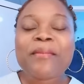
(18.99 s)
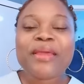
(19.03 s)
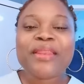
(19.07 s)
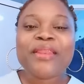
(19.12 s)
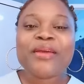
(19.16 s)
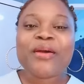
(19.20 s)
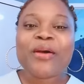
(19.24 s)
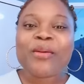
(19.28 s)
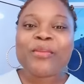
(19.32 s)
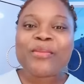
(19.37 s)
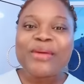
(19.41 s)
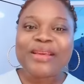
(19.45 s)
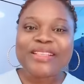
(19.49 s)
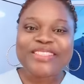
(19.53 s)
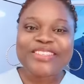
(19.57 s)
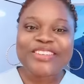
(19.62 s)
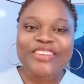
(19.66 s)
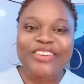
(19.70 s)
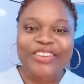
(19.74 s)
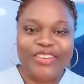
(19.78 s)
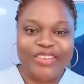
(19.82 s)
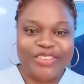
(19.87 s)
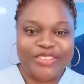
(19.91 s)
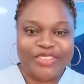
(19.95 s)
May the Almighty
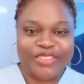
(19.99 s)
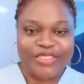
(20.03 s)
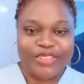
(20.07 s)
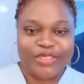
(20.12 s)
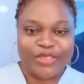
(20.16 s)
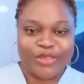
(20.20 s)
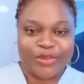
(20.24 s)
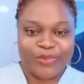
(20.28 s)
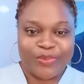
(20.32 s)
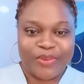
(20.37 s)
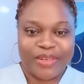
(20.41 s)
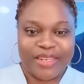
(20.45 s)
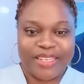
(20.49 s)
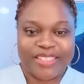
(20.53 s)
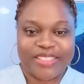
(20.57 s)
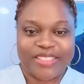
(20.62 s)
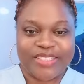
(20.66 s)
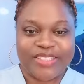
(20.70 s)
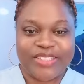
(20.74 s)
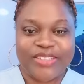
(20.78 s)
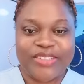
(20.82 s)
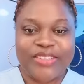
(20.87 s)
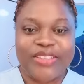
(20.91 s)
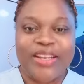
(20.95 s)
God continue to
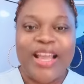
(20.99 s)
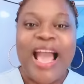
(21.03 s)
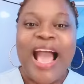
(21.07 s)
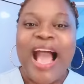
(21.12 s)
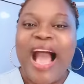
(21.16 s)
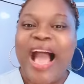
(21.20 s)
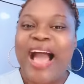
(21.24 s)
bless you.